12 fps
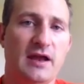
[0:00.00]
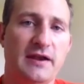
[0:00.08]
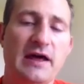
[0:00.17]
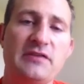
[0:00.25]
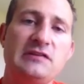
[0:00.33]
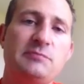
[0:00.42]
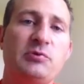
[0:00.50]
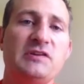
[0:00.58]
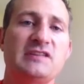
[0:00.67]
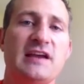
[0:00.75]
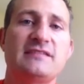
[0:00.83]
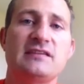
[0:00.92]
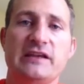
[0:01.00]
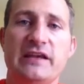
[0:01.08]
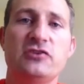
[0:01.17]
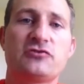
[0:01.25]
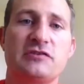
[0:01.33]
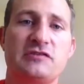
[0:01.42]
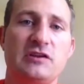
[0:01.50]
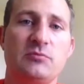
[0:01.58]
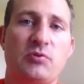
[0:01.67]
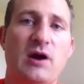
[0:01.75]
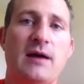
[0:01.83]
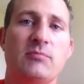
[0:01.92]
Now, this presents an interesting
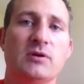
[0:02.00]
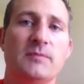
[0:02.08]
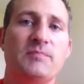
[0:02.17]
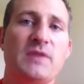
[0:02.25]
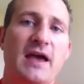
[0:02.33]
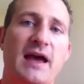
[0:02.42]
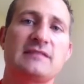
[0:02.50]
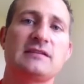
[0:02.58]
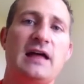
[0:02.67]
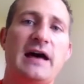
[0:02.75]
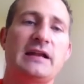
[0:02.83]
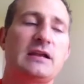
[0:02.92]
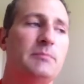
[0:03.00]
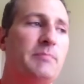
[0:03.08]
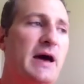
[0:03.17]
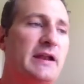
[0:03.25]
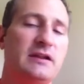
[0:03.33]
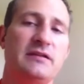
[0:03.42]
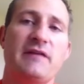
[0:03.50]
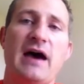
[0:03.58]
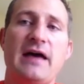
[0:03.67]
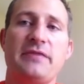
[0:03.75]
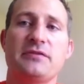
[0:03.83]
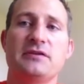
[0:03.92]
problem, as a lot of competitive
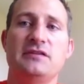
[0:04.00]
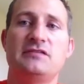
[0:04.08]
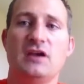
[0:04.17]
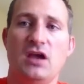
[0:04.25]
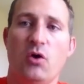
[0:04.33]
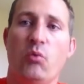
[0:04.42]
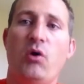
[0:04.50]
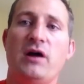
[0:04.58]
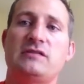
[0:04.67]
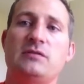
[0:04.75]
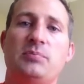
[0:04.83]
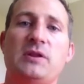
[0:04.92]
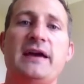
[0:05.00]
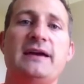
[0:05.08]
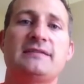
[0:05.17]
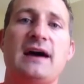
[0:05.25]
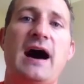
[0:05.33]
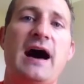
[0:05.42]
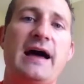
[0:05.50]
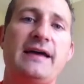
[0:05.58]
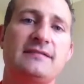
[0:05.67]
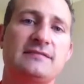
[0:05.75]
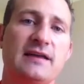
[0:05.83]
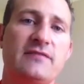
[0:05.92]
athletes want to play at the
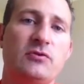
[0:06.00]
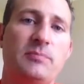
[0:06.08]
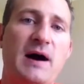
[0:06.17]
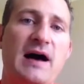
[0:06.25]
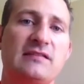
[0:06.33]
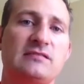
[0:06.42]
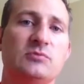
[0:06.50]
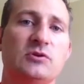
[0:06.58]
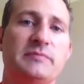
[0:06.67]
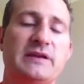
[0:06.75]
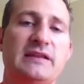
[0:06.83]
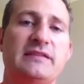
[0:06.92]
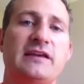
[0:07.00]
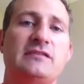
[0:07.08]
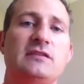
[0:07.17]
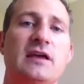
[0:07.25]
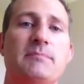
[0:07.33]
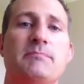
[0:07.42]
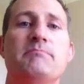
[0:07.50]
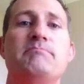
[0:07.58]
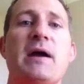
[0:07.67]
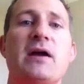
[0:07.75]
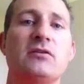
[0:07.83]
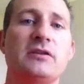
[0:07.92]
highest level possible, meaning they
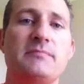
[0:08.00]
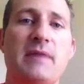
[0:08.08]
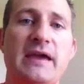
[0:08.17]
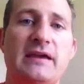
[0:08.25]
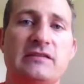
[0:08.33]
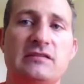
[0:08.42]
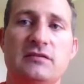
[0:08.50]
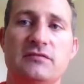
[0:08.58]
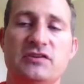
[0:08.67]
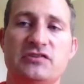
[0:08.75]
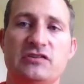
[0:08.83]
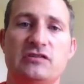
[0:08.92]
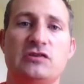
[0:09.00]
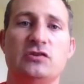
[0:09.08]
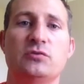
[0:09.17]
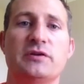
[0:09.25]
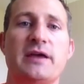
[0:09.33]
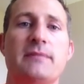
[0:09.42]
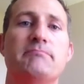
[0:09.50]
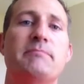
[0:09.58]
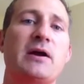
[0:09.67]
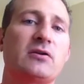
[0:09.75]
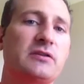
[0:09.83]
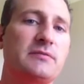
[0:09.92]
barely make it to Division II or they
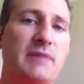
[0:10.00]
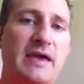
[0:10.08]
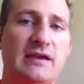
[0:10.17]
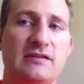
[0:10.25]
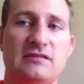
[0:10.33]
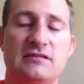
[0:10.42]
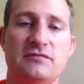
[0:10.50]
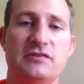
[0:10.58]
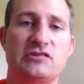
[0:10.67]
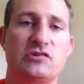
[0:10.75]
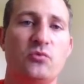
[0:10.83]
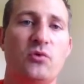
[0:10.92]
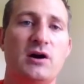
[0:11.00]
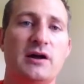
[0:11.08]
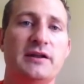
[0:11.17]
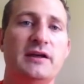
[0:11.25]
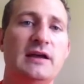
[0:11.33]
barely make it to Division I.